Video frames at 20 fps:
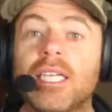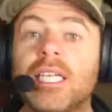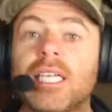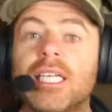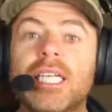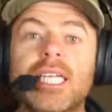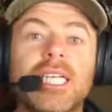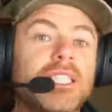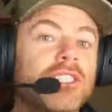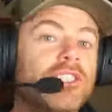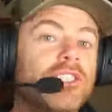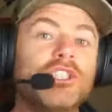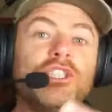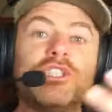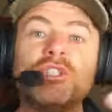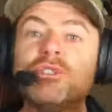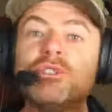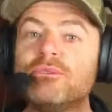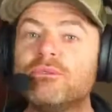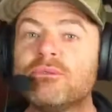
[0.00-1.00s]
In
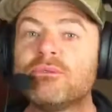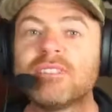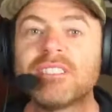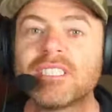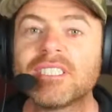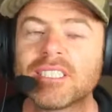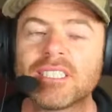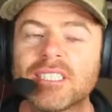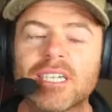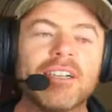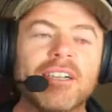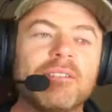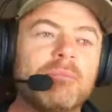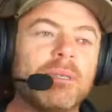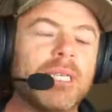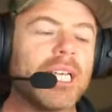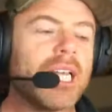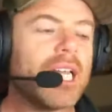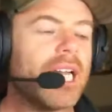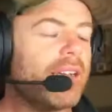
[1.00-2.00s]
news, I've
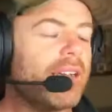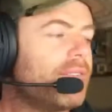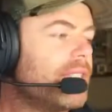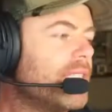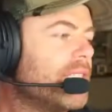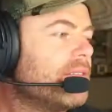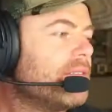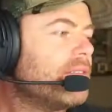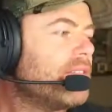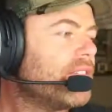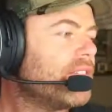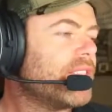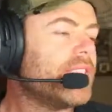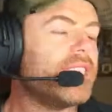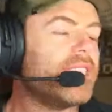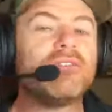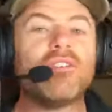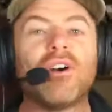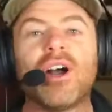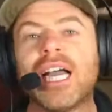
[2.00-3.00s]
been caffeine free
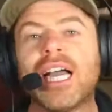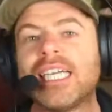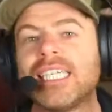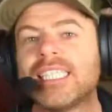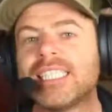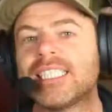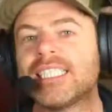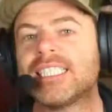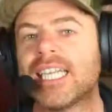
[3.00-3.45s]
for 8